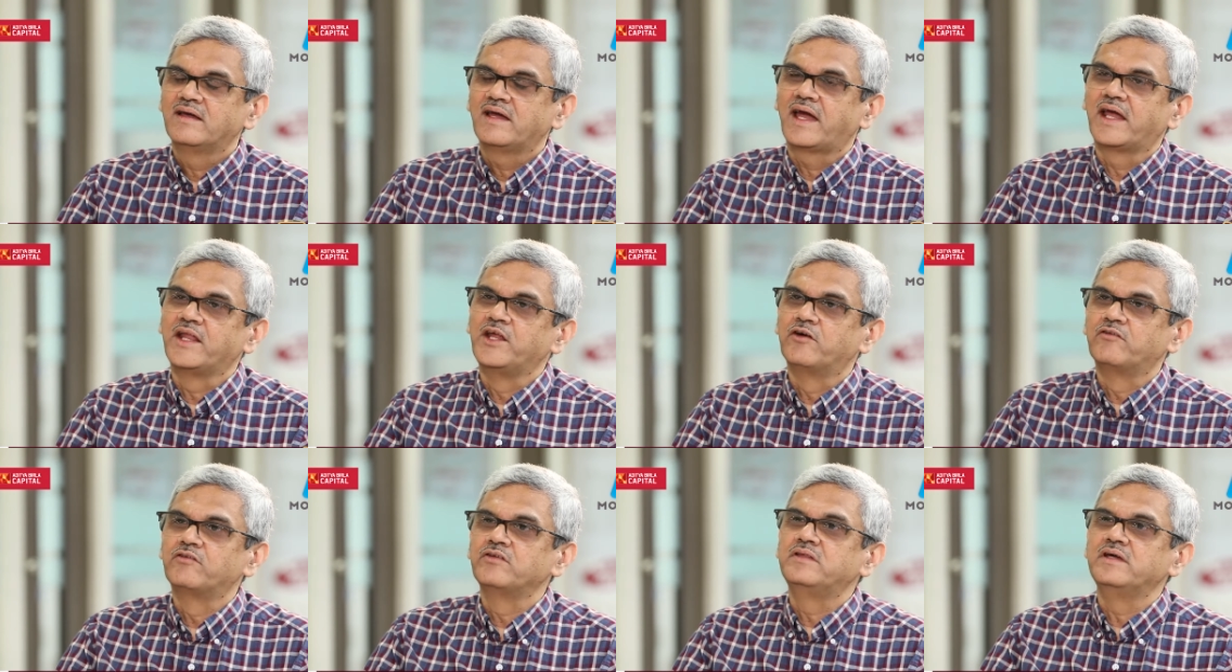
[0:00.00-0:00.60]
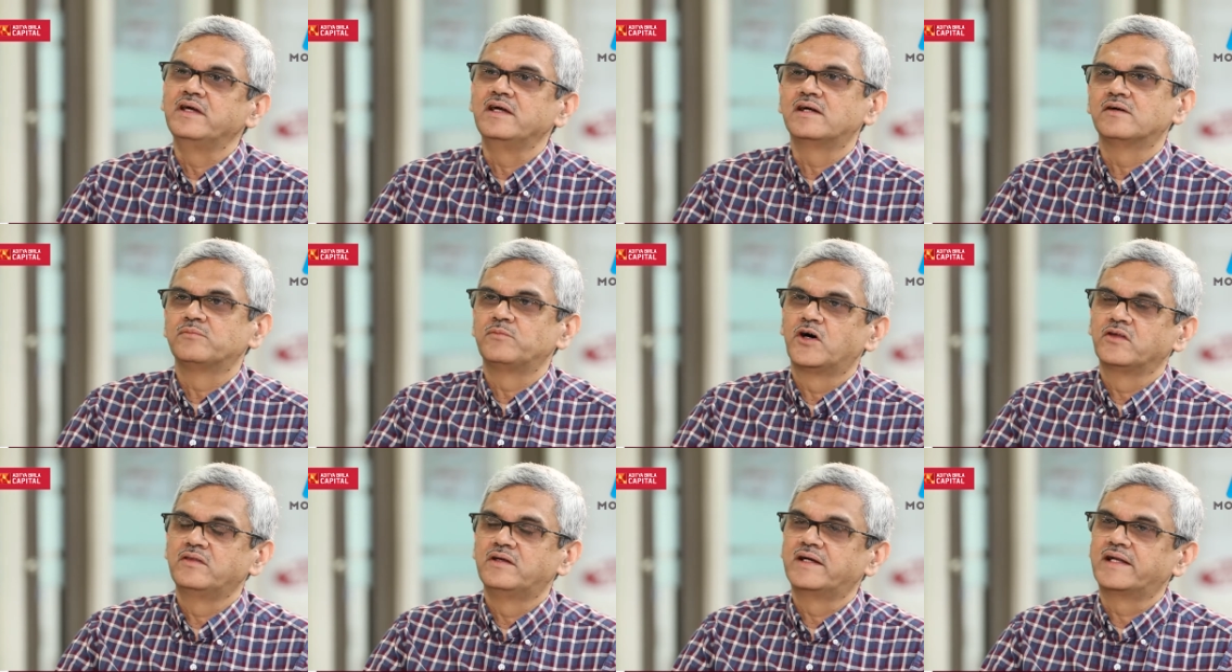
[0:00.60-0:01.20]
and you have to think
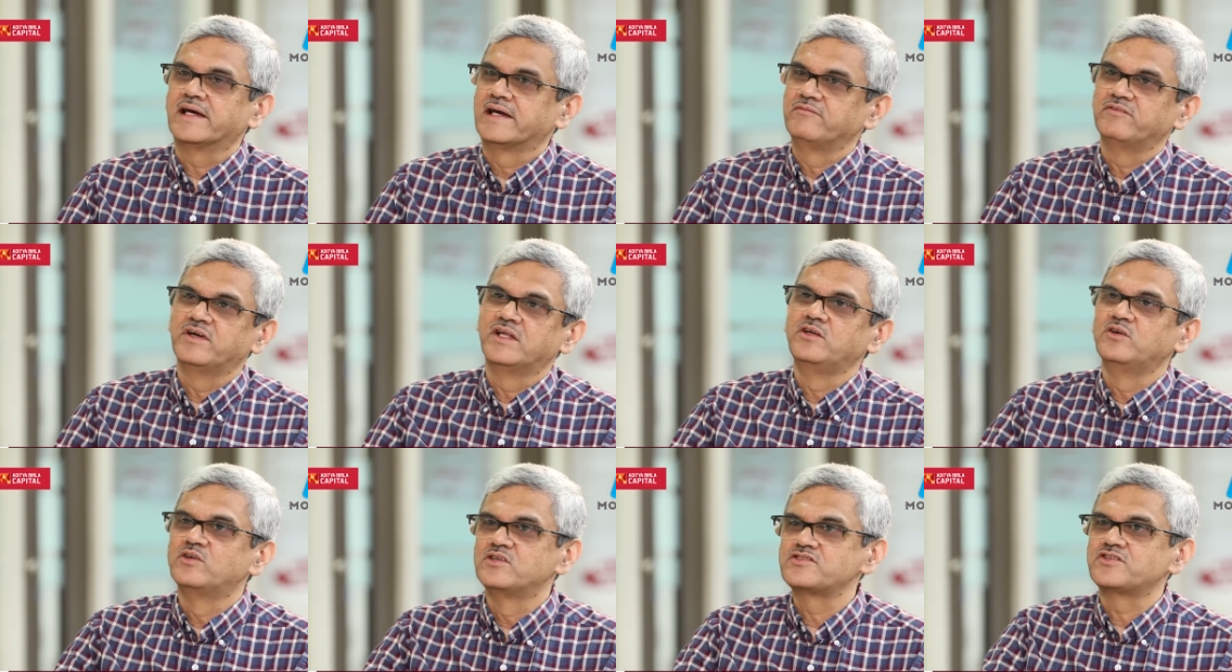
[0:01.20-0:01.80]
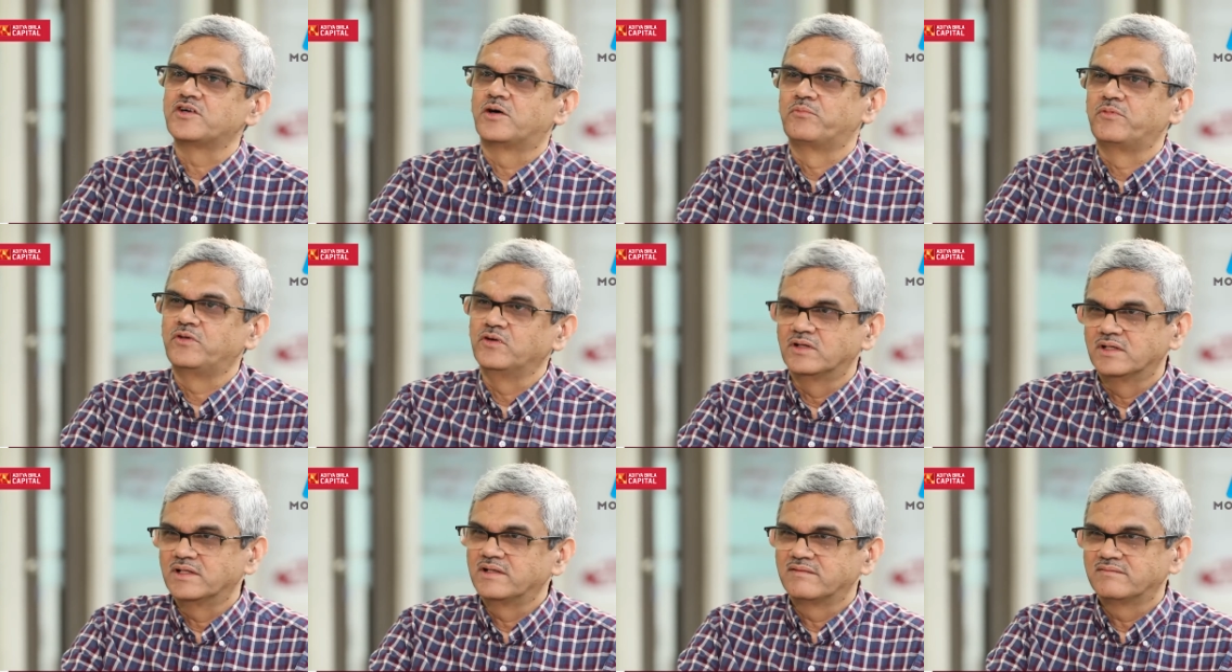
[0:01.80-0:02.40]
about the time when you'll stop
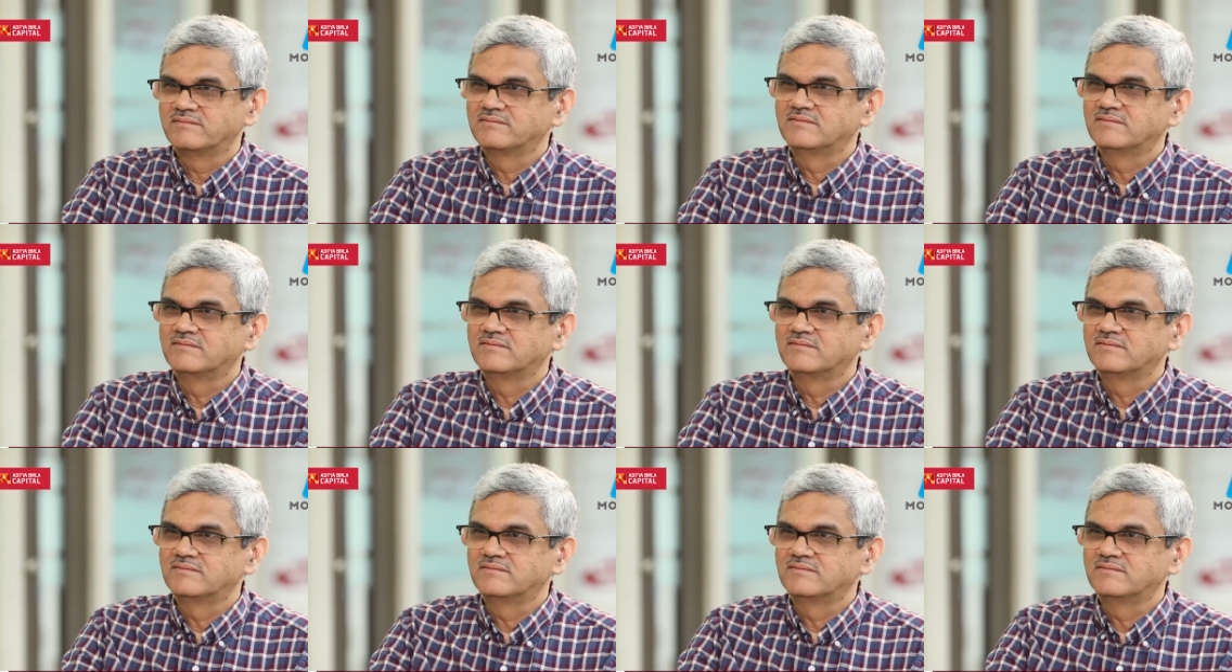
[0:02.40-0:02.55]
to earn.